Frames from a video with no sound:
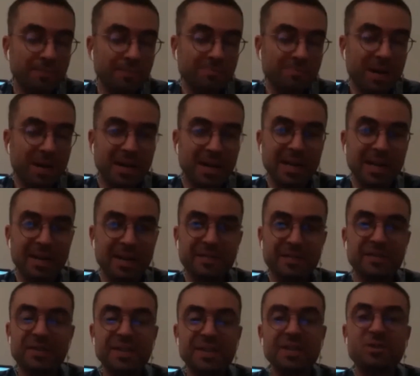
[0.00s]
I have
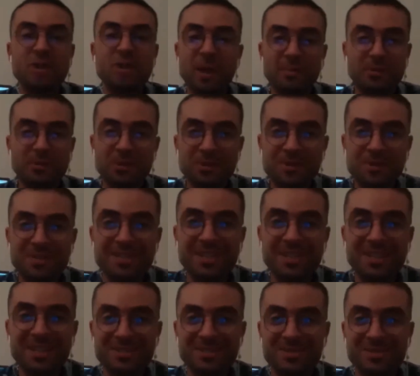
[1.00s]
3
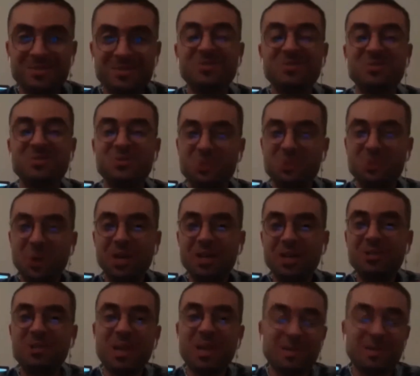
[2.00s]
journey
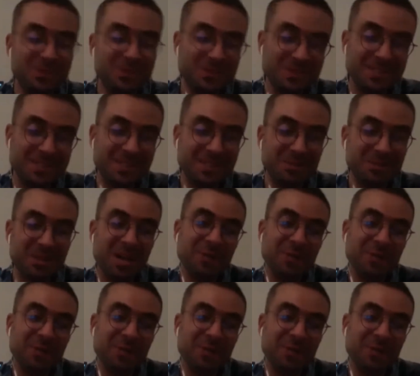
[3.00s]
chapters that I would